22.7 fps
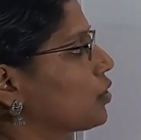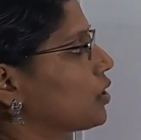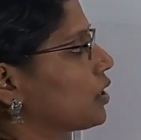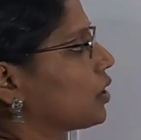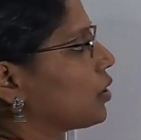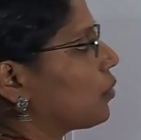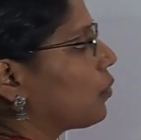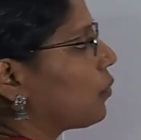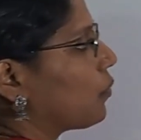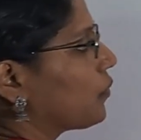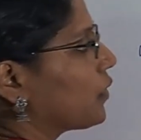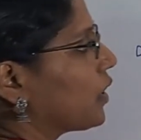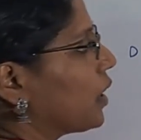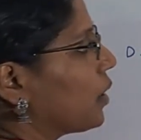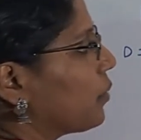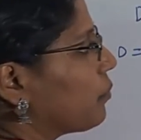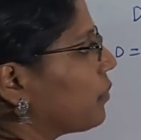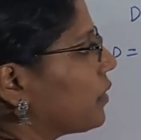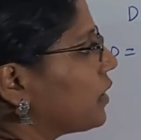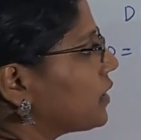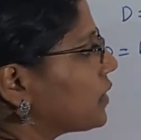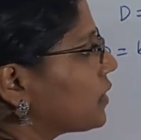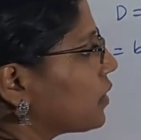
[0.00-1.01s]
0.
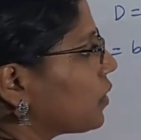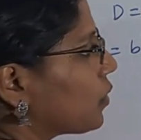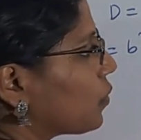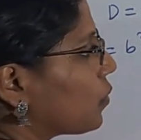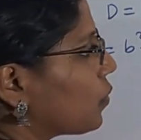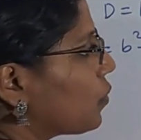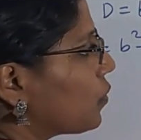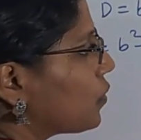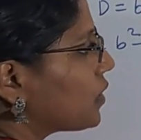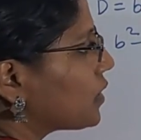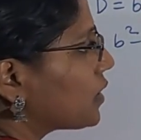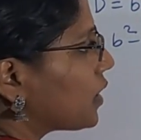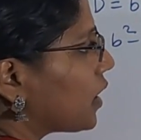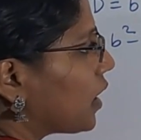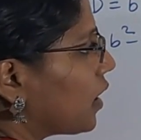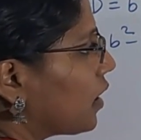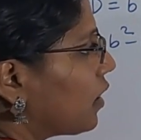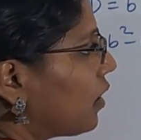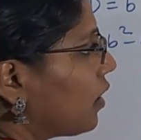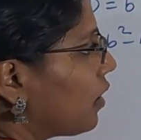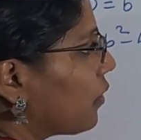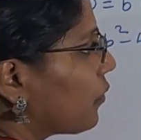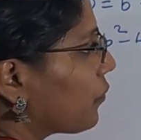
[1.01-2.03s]
Means roots
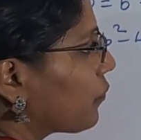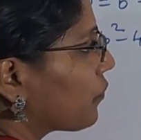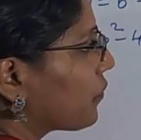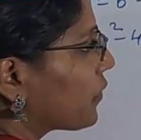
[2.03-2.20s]
are